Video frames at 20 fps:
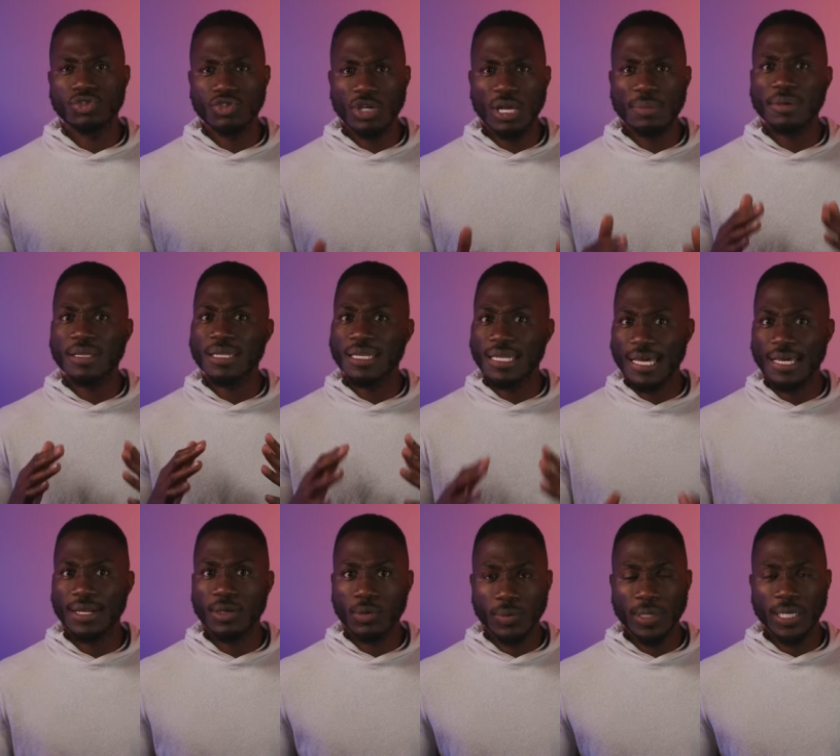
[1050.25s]
drop a
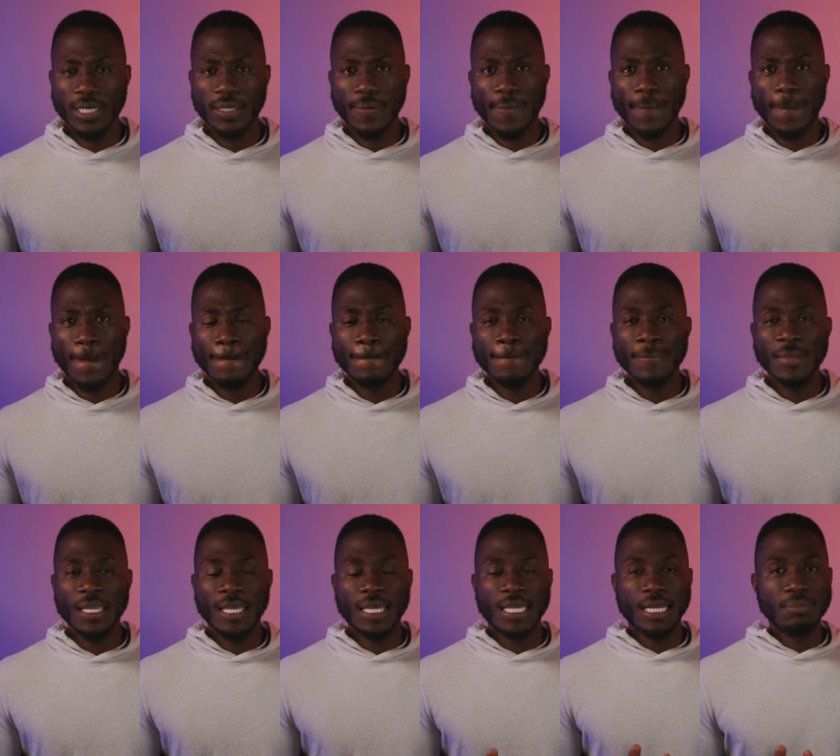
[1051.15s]
lot of weight.
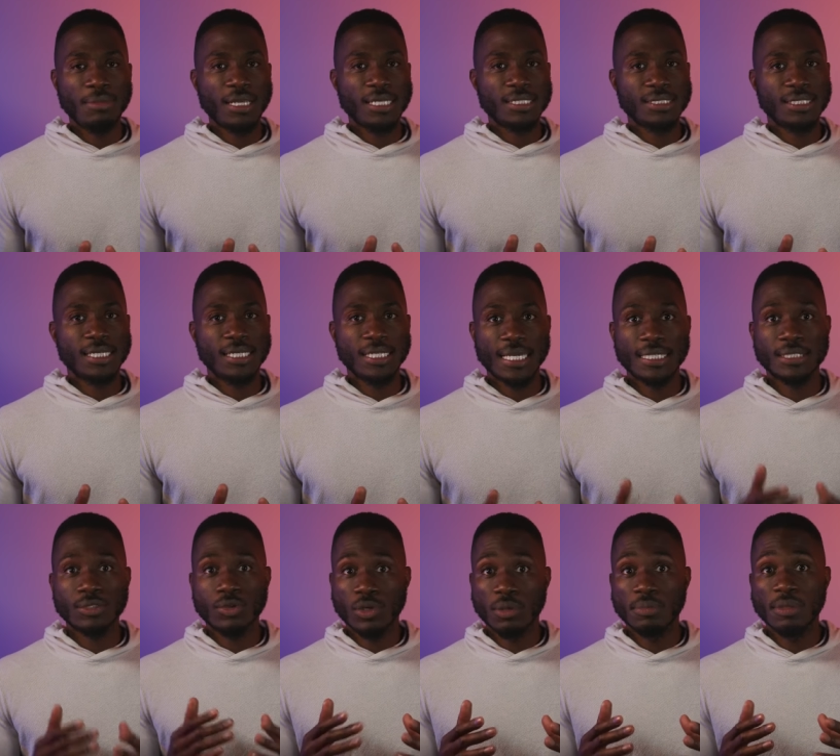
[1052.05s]
And I'm not saying
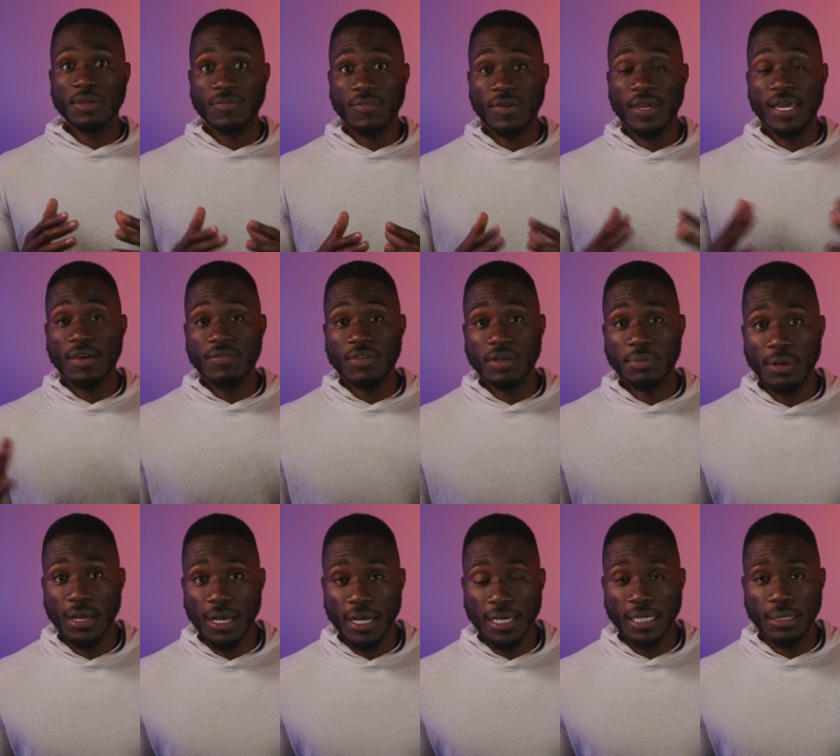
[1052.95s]
that's going to be for
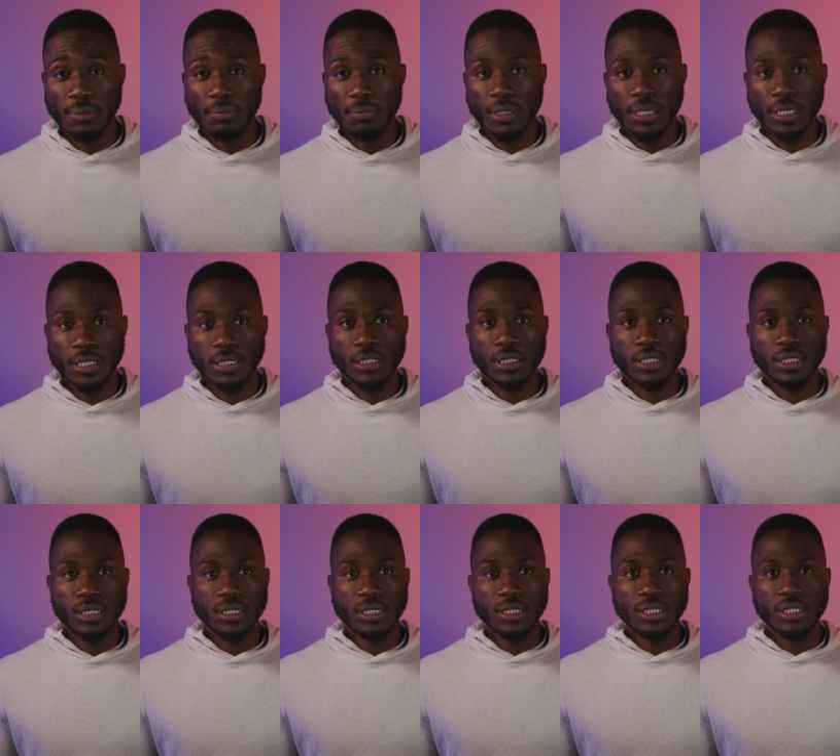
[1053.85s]
everybody, but
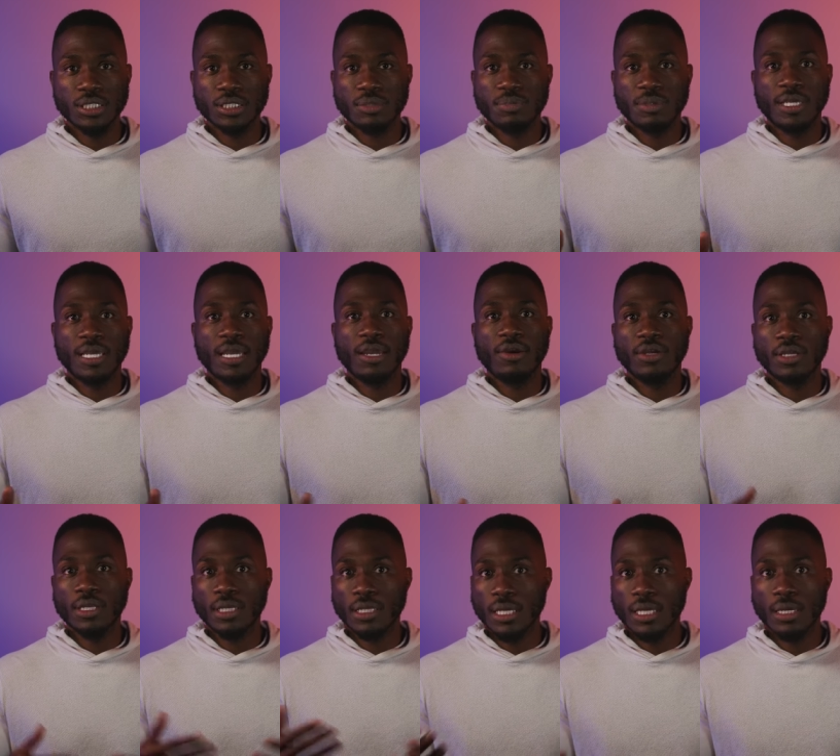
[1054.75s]
you just be
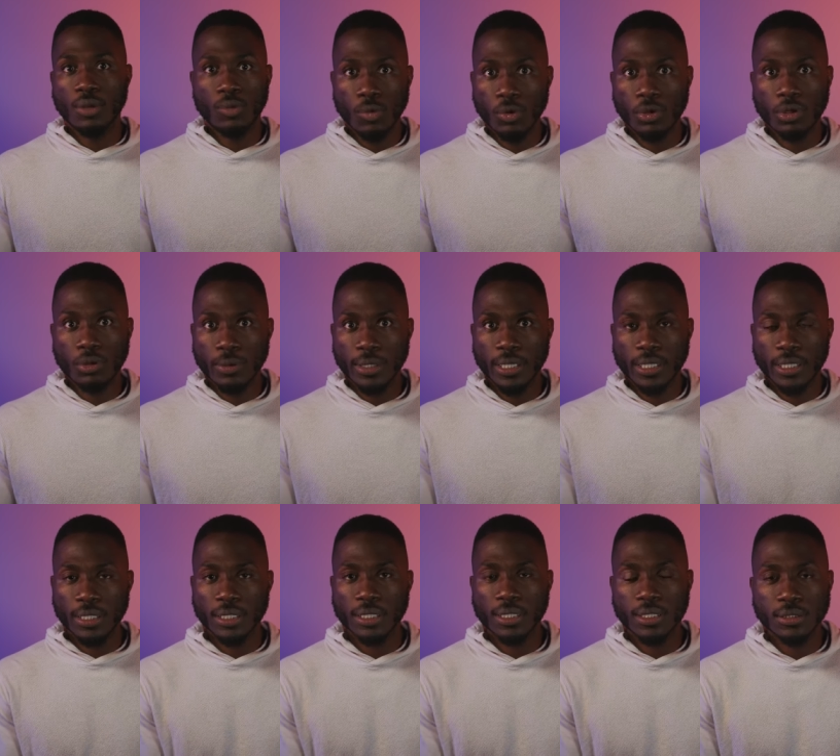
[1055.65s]
carrying a lot of water weight,
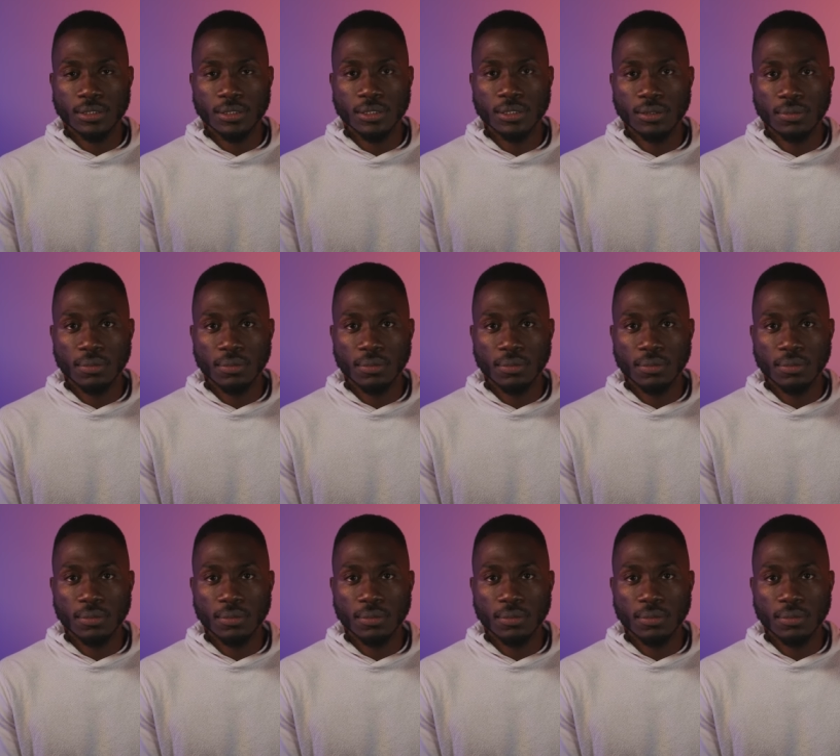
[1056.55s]
I guess.